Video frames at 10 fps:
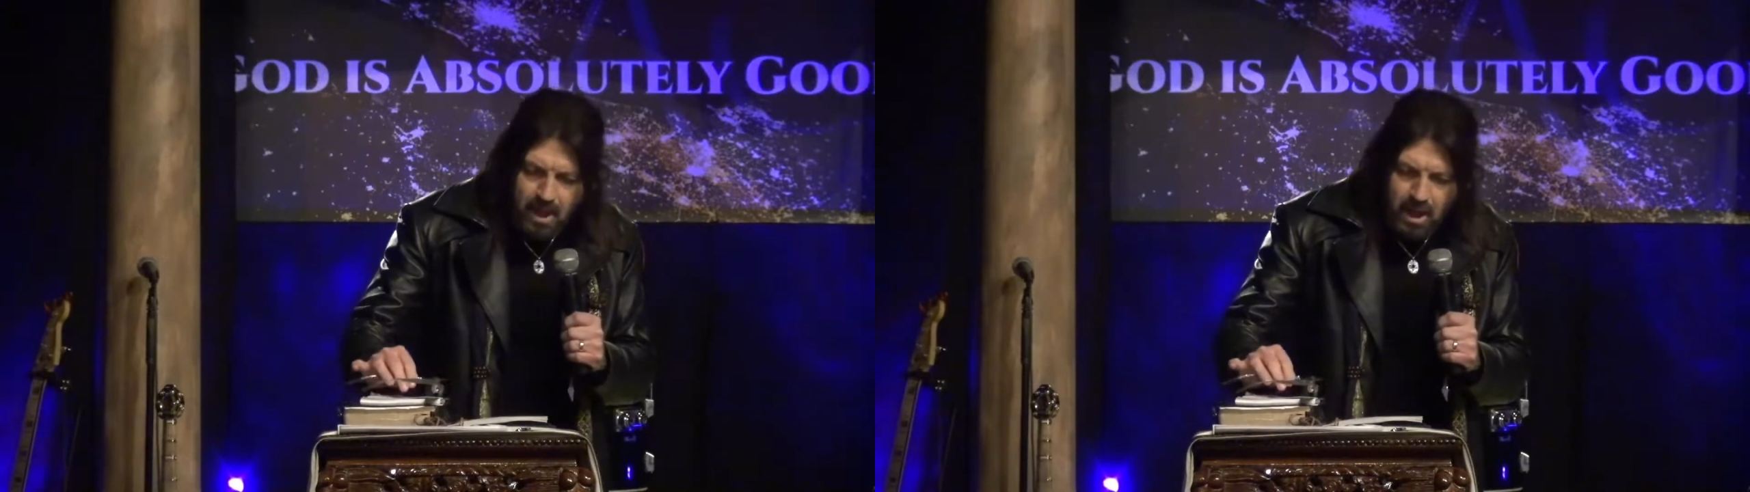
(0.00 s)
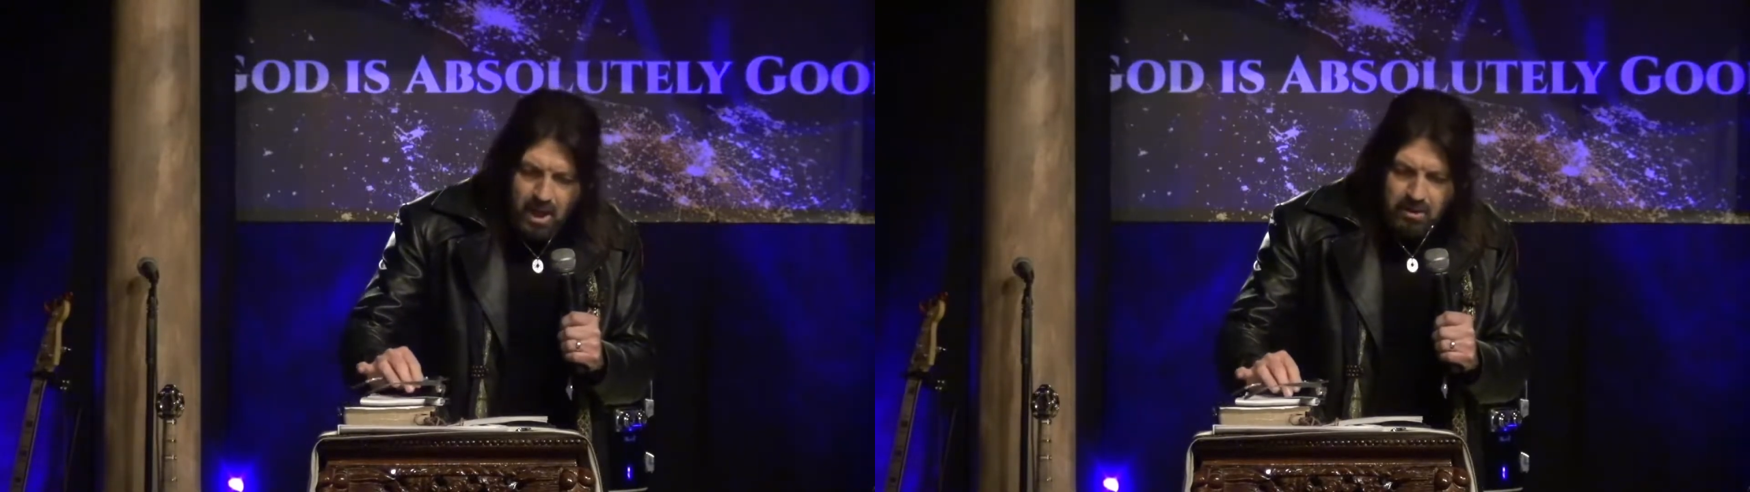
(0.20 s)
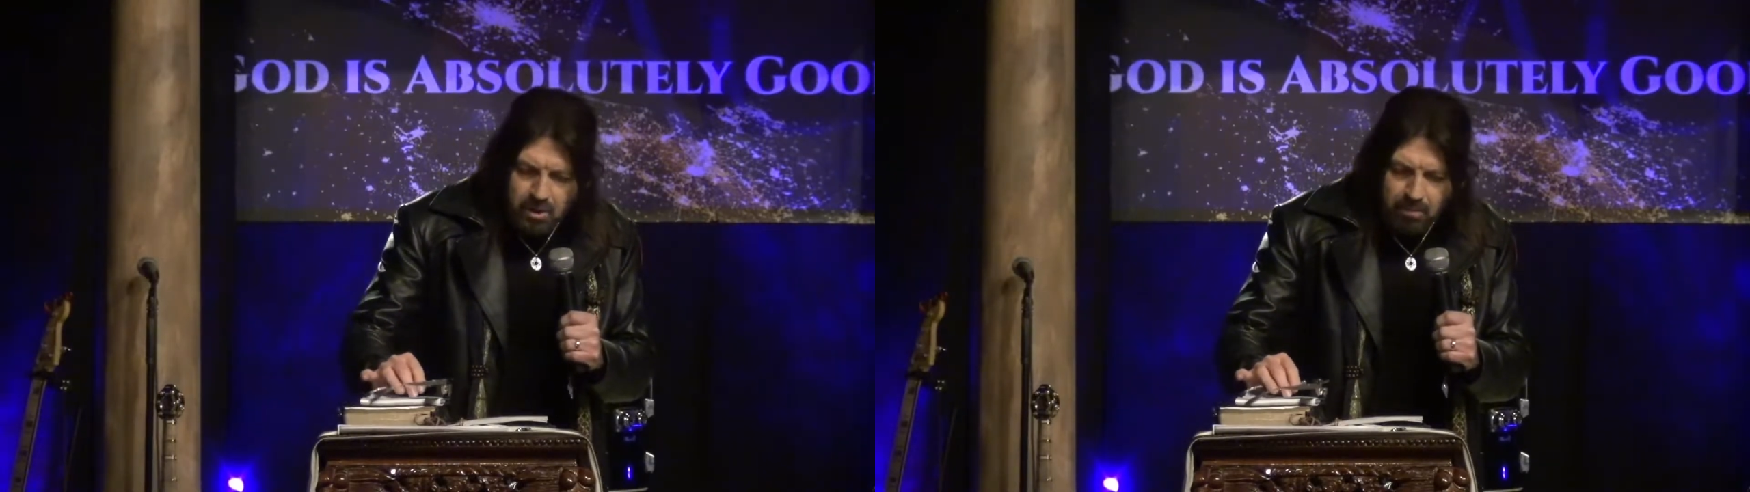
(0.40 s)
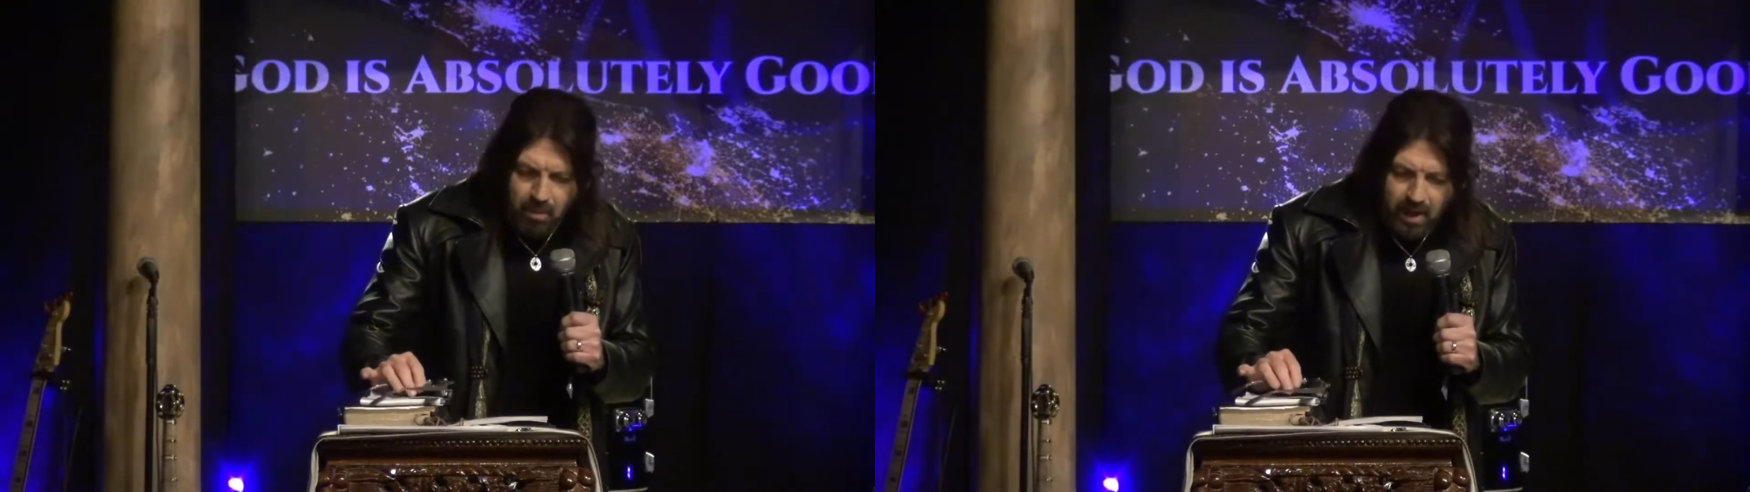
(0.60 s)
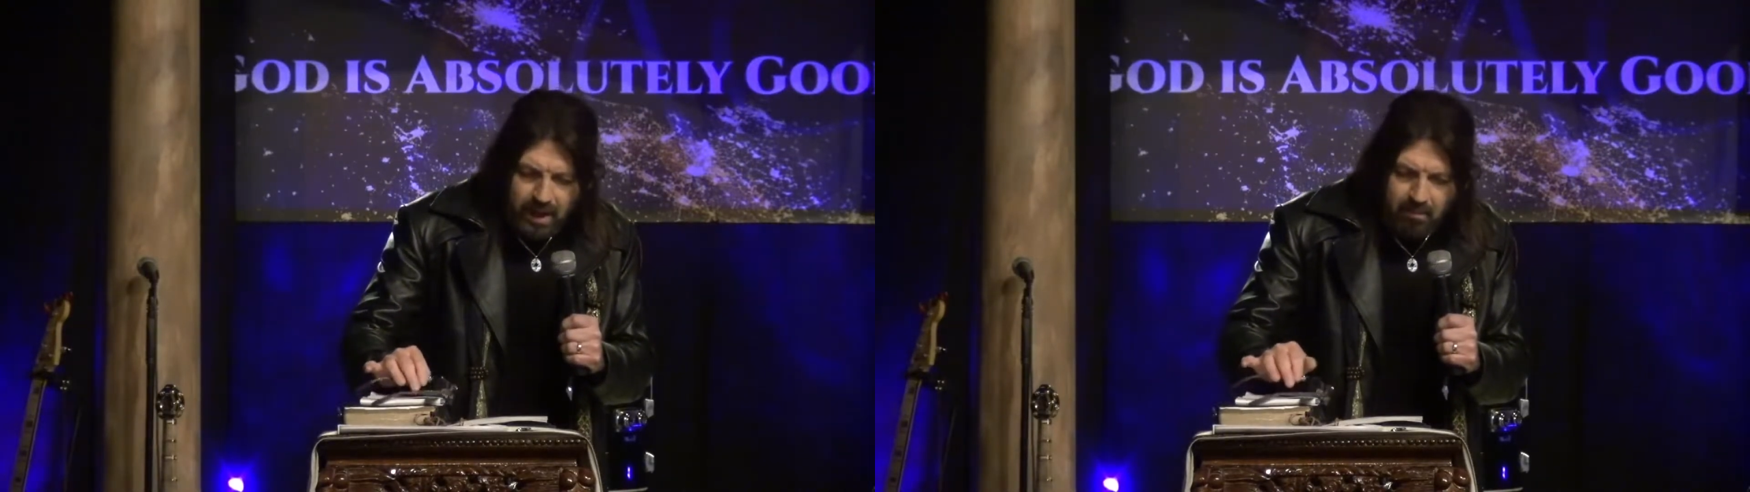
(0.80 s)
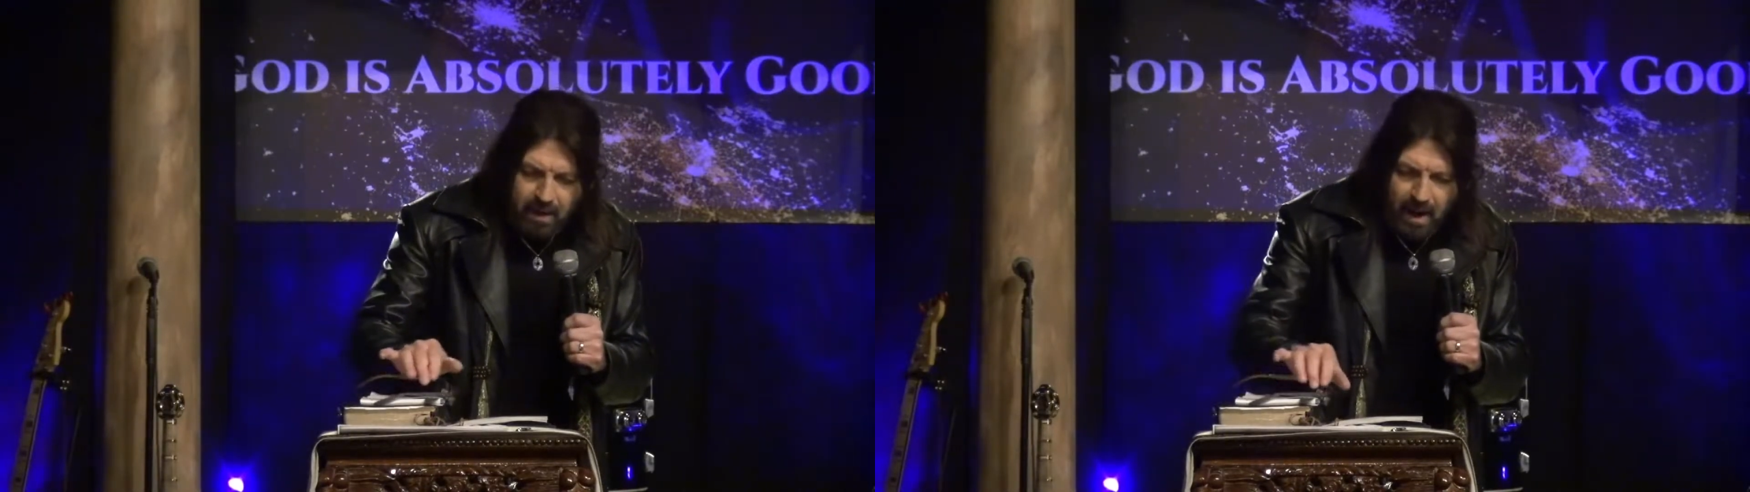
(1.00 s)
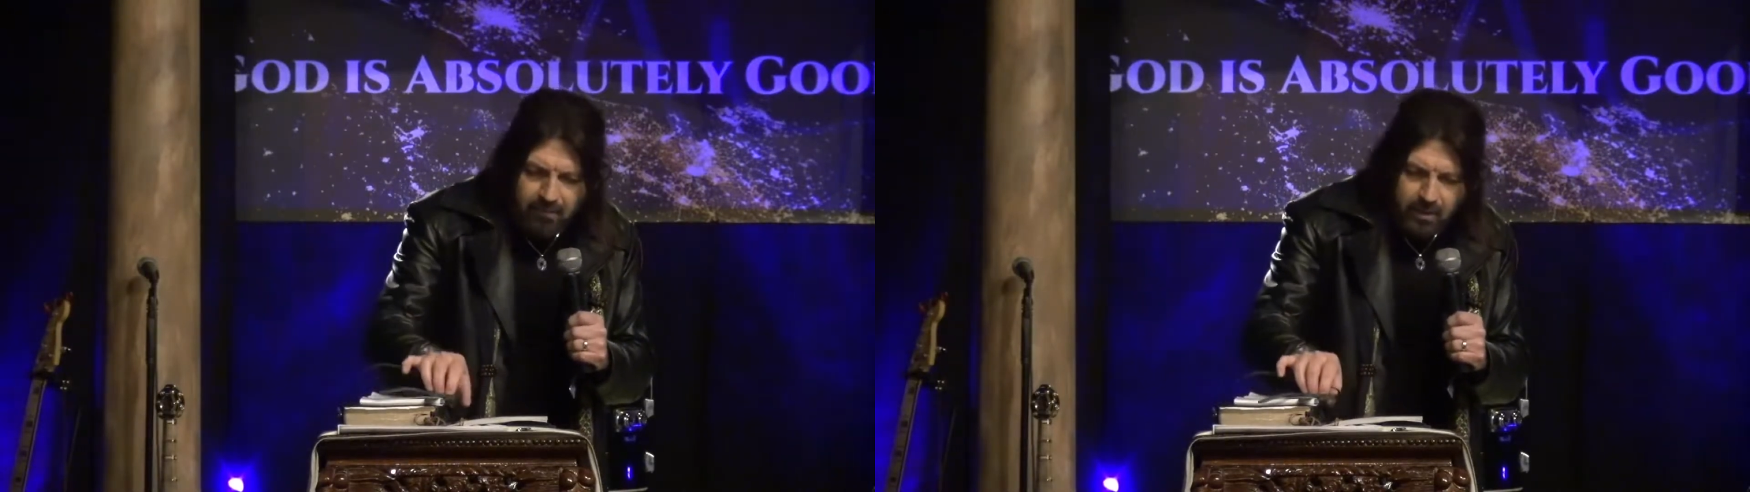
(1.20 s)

to bring about the